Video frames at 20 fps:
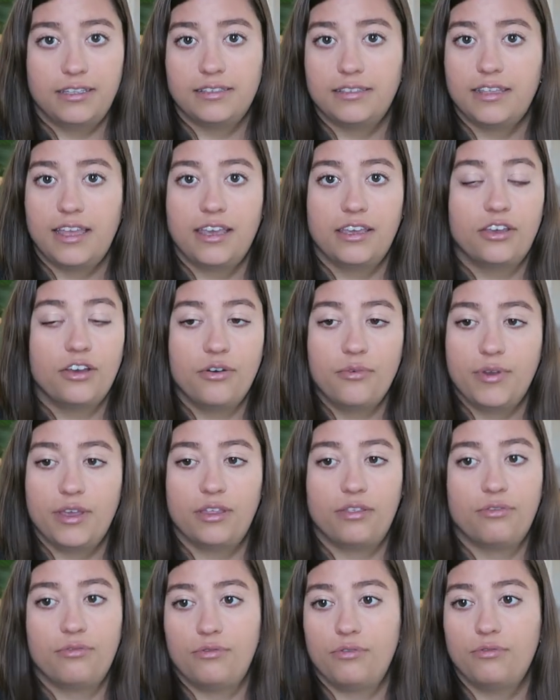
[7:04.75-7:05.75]
It's like
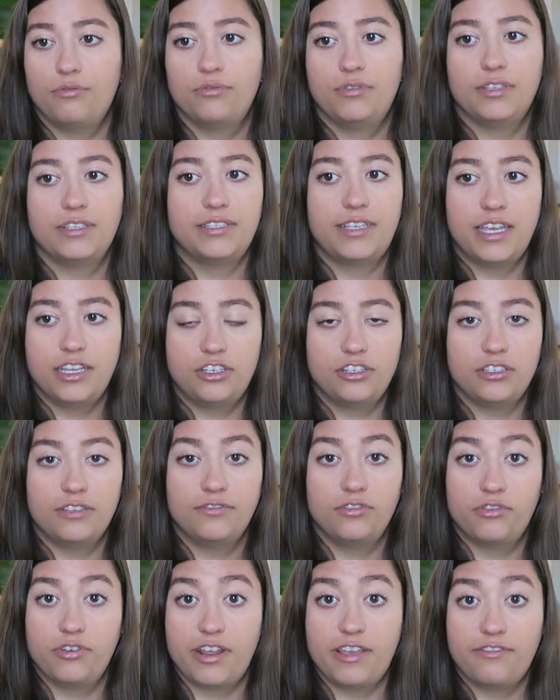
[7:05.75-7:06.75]
going through the stages
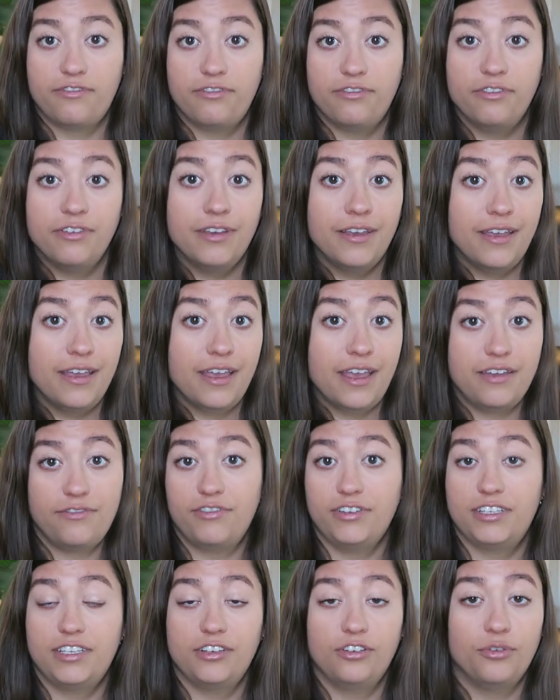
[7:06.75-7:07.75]
of grief
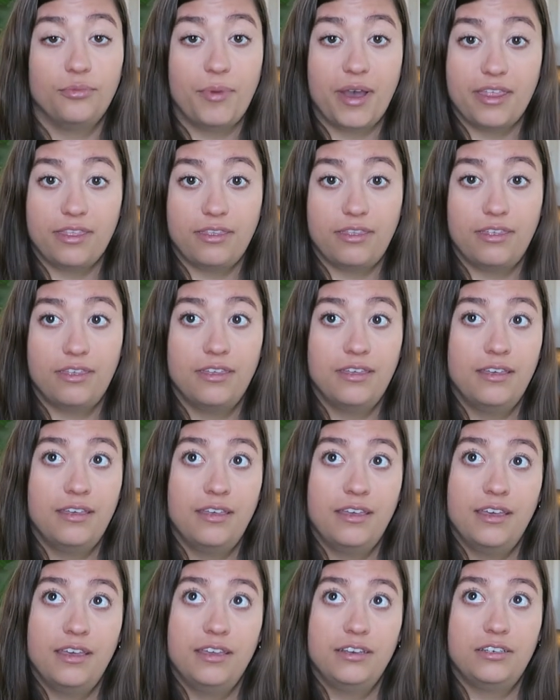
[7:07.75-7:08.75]
every single month
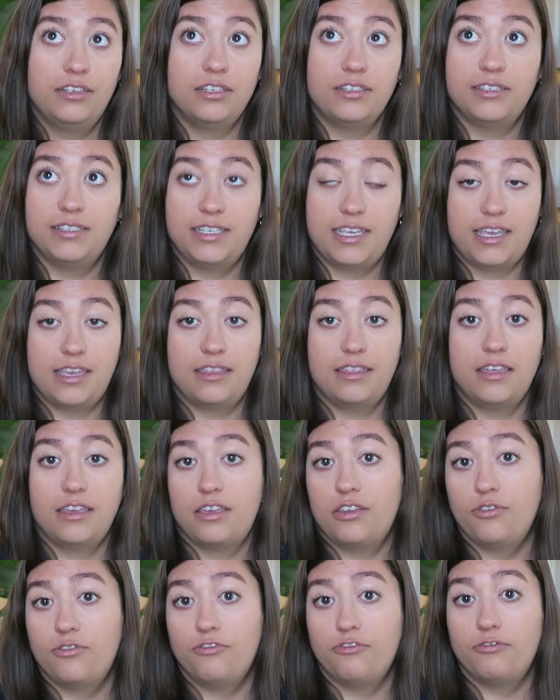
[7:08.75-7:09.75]
to see
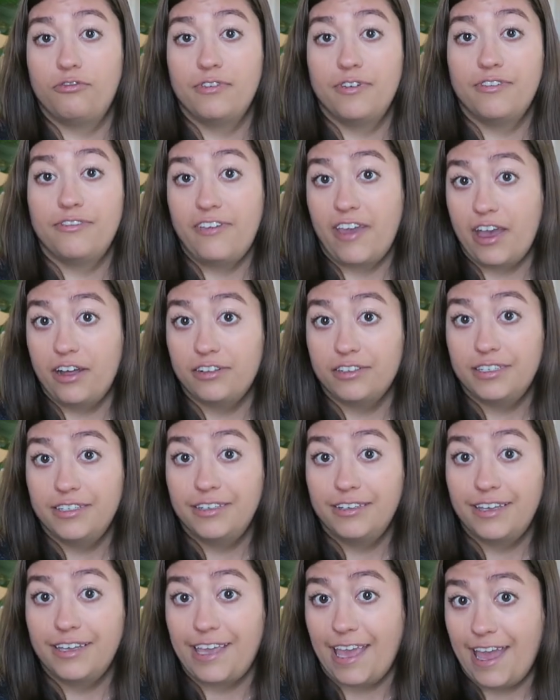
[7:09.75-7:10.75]
that you've failed
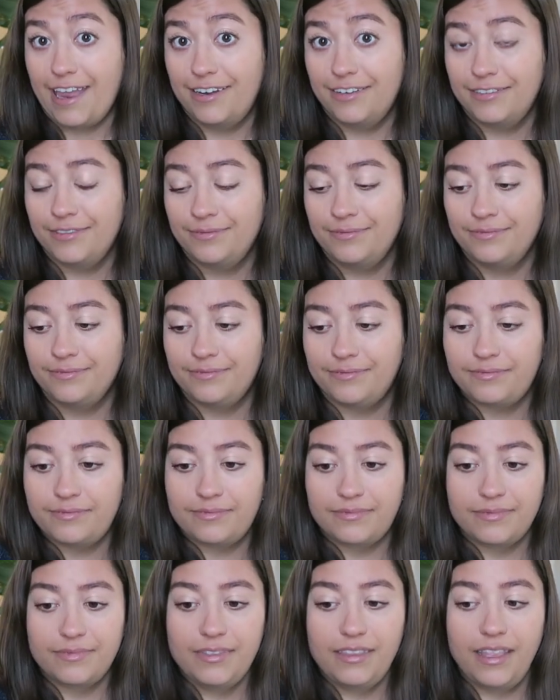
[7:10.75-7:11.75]
again
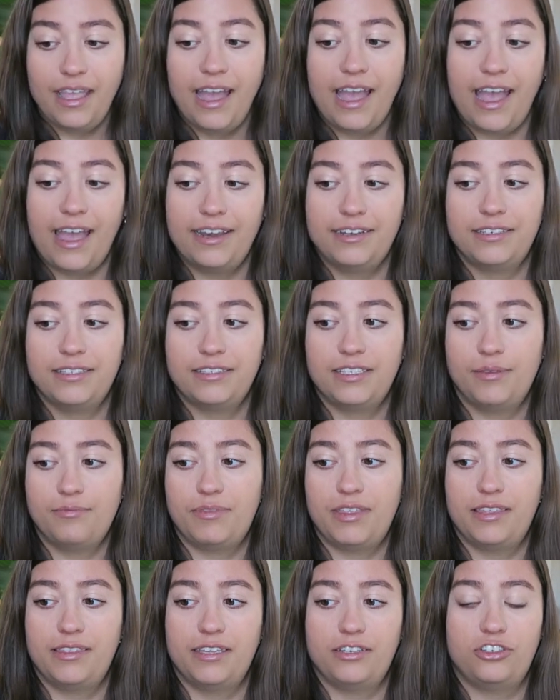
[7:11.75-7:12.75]
at
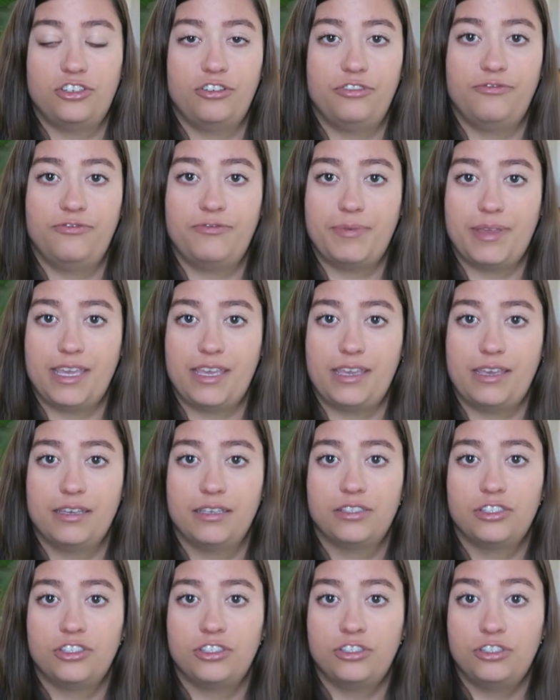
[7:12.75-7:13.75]
something that should be
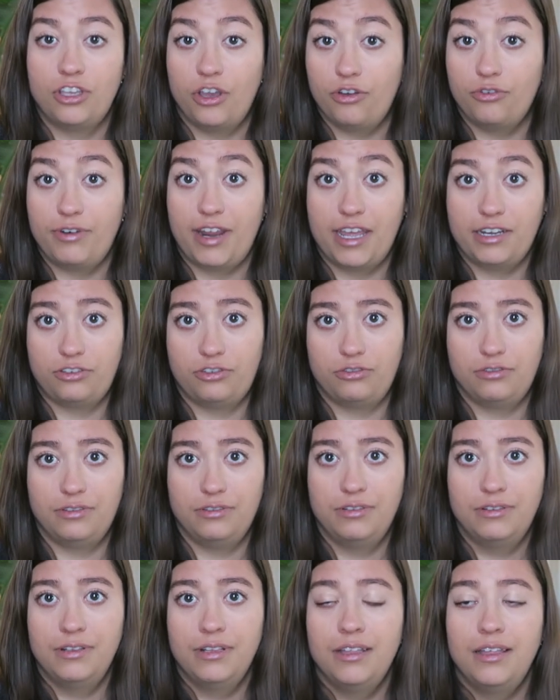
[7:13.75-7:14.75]
so
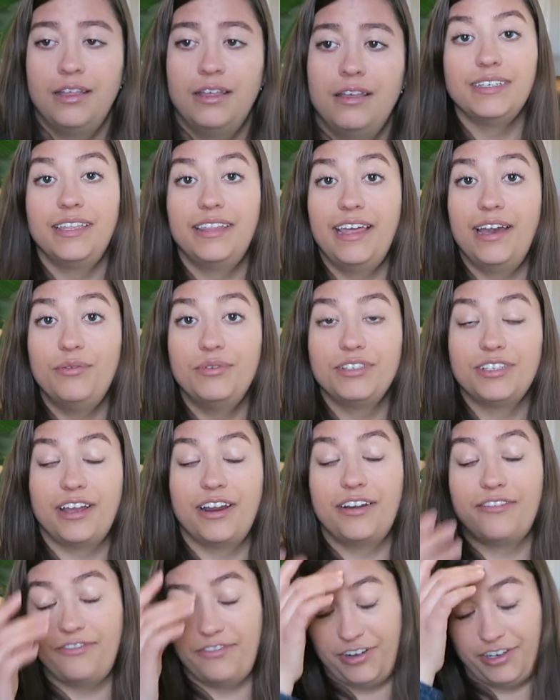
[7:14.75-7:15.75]
natural. That was
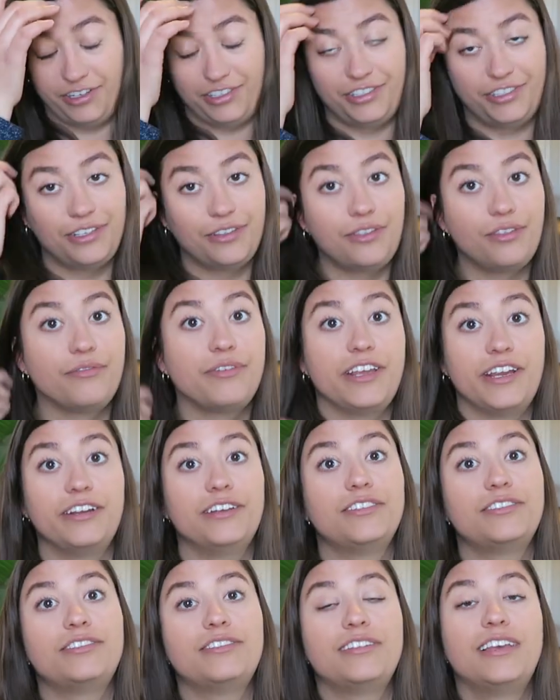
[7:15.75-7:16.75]
our first three
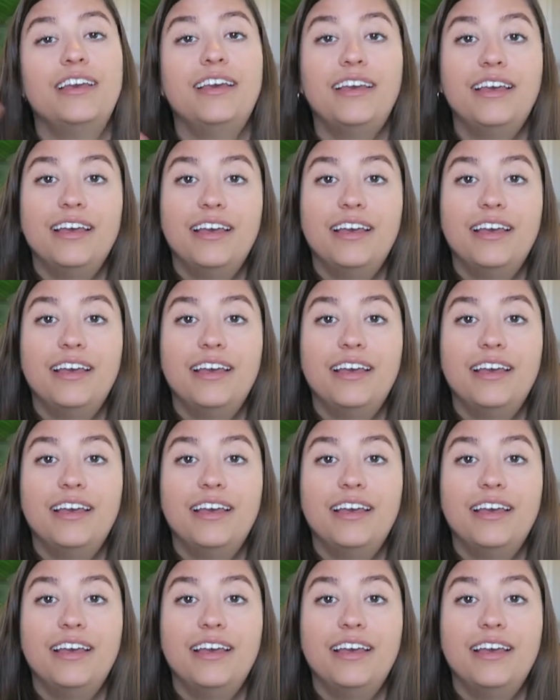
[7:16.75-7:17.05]
years.